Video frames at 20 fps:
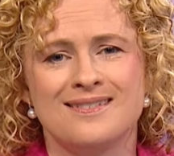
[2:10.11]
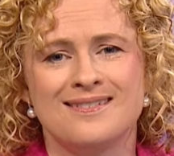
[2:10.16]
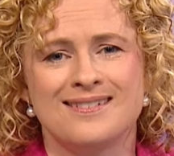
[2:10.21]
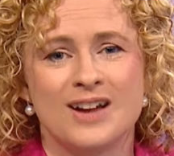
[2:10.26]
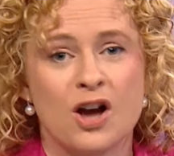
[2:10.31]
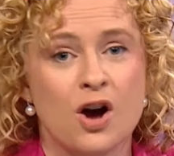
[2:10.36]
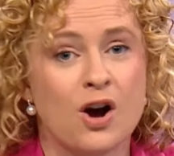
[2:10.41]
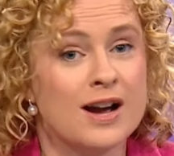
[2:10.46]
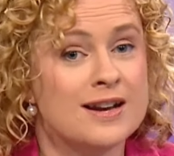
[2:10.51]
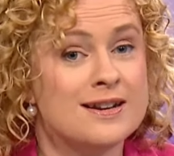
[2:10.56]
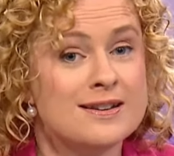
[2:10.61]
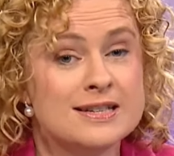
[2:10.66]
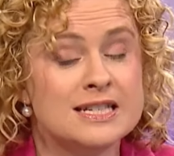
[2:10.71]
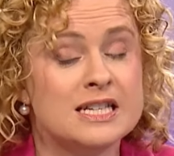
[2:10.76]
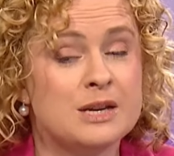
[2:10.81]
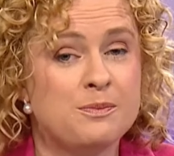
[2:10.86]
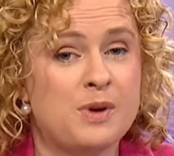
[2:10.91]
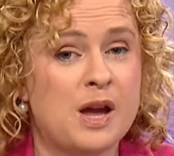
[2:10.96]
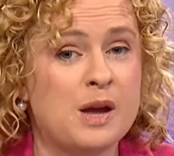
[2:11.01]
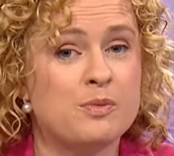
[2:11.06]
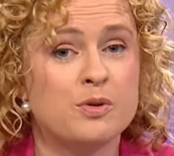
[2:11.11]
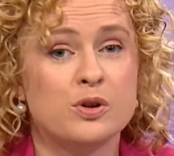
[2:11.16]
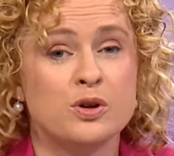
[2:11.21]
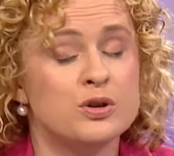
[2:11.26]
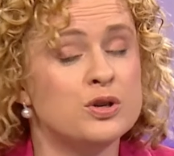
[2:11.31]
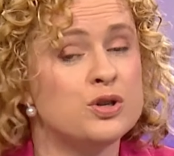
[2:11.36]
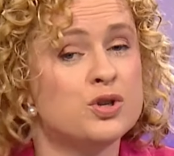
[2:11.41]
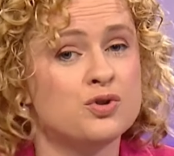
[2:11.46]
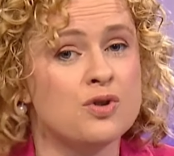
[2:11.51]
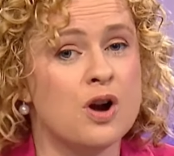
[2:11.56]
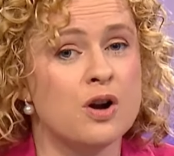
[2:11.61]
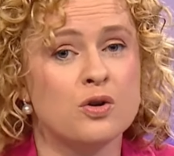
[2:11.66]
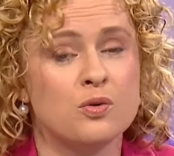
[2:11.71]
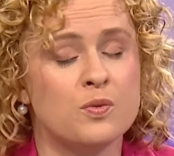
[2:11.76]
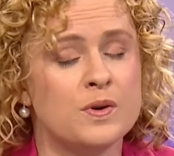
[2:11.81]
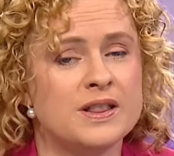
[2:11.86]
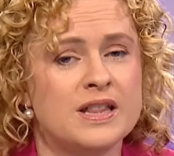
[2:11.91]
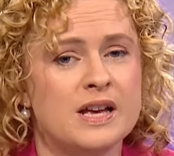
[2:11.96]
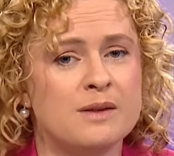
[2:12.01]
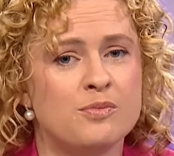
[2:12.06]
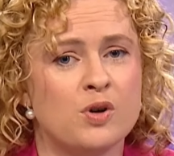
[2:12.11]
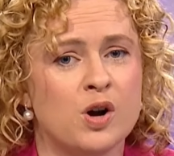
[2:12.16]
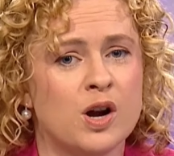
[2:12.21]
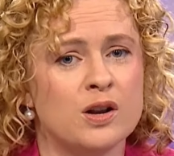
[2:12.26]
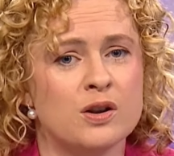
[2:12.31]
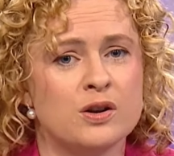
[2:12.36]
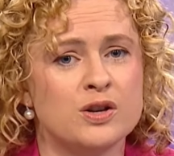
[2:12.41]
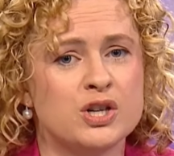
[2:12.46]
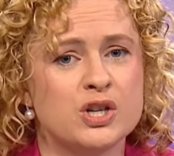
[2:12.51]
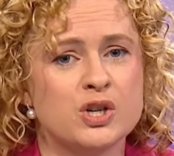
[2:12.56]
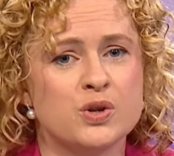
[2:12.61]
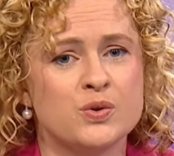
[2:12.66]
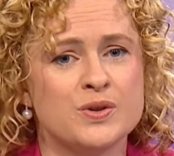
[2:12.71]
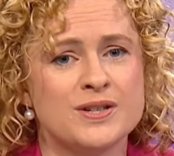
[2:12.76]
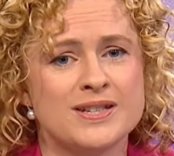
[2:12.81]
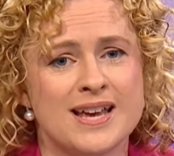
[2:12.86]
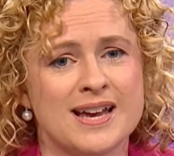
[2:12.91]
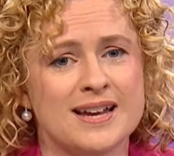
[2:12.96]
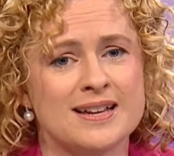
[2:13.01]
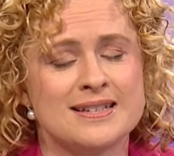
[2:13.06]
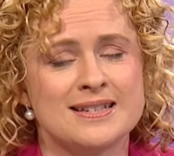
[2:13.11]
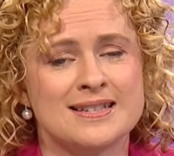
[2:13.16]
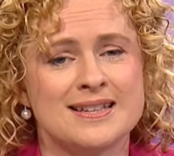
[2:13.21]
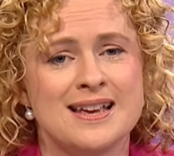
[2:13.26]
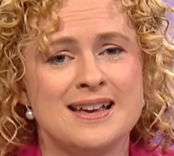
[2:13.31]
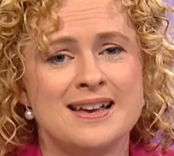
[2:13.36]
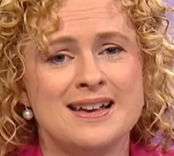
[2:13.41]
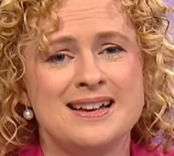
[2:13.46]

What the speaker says: Kindness to people who struggle with their biological sex